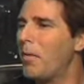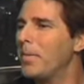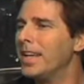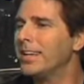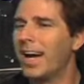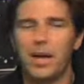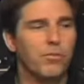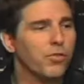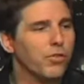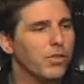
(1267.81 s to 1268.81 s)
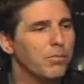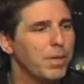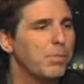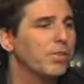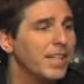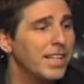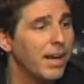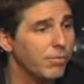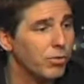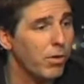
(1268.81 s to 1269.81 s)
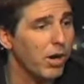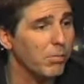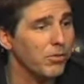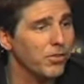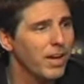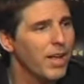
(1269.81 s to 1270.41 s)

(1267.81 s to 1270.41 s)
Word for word: many times people didn't have two arms,